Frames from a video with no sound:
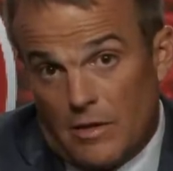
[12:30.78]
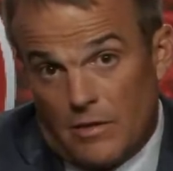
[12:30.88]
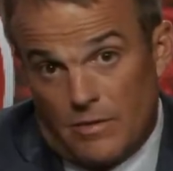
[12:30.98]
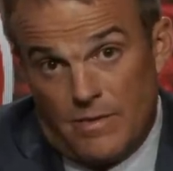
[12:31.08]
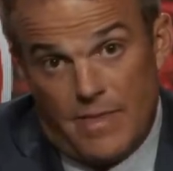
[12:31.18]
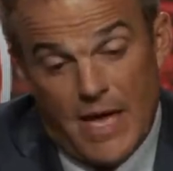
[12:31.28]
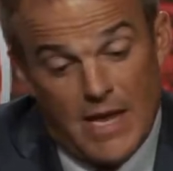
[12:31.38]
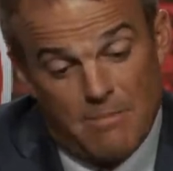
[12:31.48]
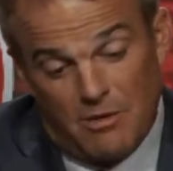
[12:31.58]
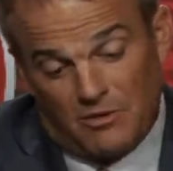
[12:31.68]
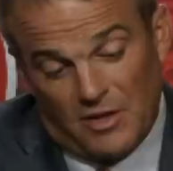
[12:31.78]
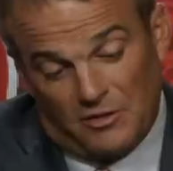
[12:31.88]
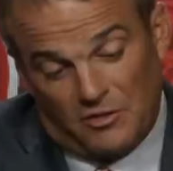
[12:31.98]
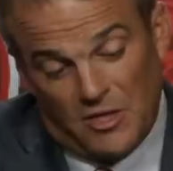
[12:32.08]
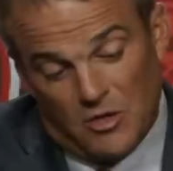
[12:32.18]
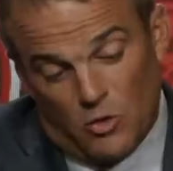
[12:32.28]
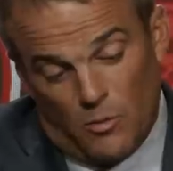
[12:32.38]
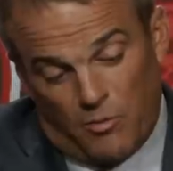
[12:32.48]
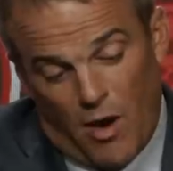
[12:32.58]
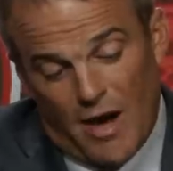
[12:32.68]
They didn't miss a single
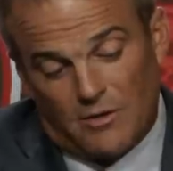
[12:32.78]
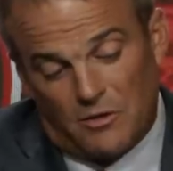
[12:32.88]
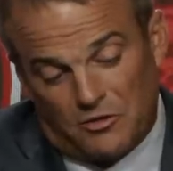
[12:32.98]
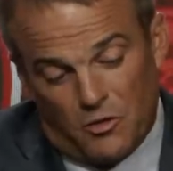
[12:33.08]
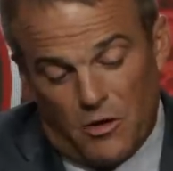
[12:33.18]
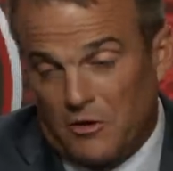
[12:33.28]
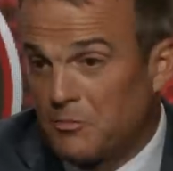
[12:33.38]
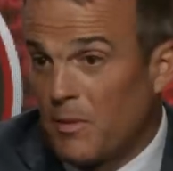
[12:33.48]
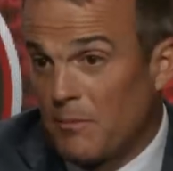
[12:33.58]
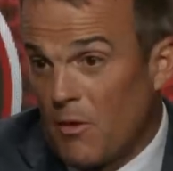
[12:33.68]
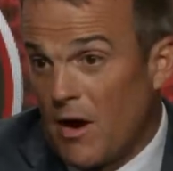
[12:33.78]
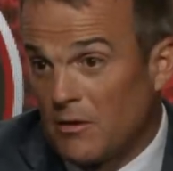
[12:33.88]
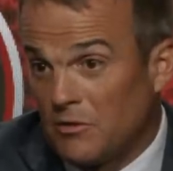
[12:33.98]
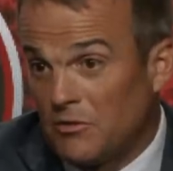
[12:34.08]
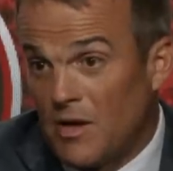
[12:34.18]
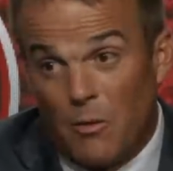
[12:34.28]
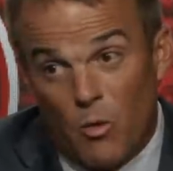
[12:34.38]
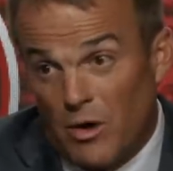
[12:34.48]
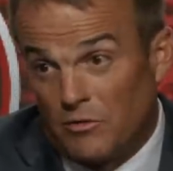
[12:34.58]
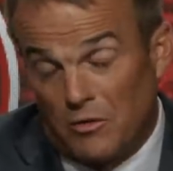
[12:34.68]
practice during spring practice, not one.